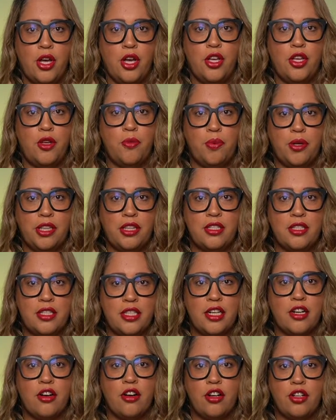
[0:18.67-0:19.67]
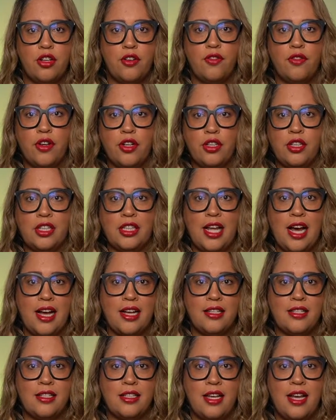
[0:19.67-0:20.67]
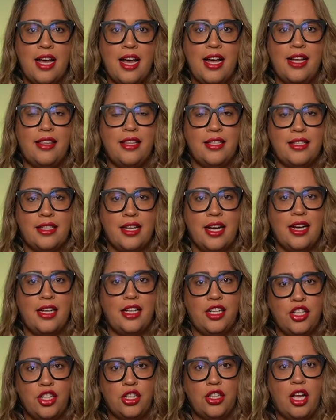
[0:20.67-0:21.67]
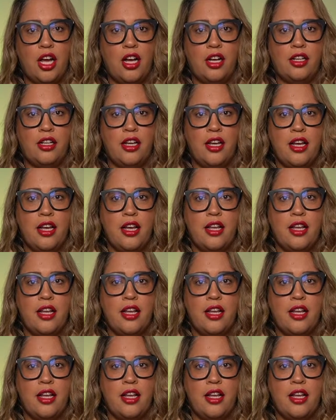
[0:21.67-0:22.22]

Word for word: You put the sticker on your front glass and the sign in your lawn